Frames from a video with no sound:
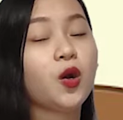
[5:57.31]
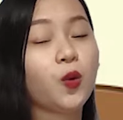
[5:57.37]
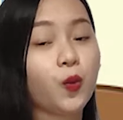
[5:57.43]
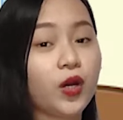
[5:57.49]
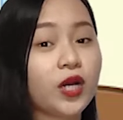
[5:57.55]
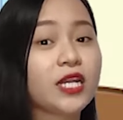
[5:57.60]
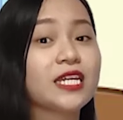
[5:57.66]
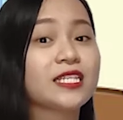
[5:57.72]

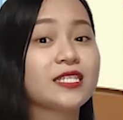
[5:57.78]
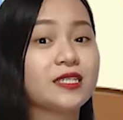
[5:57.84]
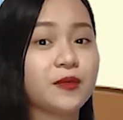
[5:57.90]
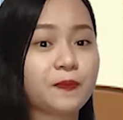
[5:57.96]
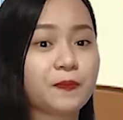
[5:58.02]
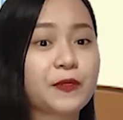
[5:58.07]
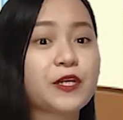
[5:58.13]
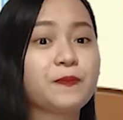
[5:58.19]
What is
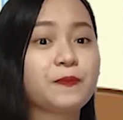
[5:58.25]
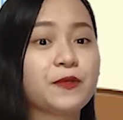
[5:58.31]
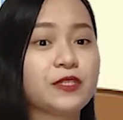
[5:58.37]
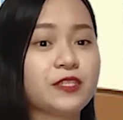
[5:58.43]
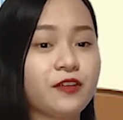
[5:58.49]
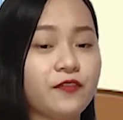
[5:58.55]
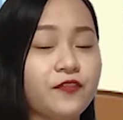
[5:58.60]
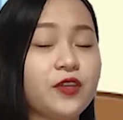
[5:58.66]
the
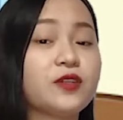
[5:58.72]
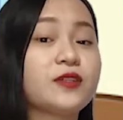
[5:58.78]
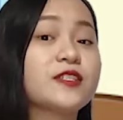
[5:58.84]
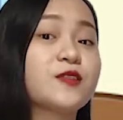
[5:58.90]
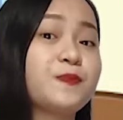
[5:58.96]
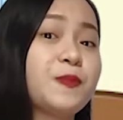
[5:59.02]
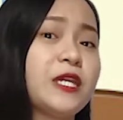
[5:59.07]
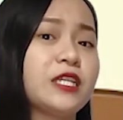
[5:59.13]
purpose of your
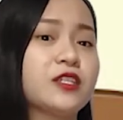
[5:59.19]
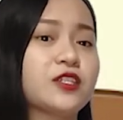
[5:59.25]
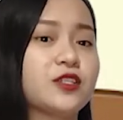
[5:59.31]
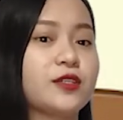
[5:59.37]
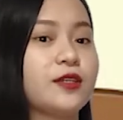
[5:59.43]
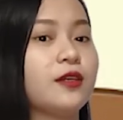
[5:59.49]
speech?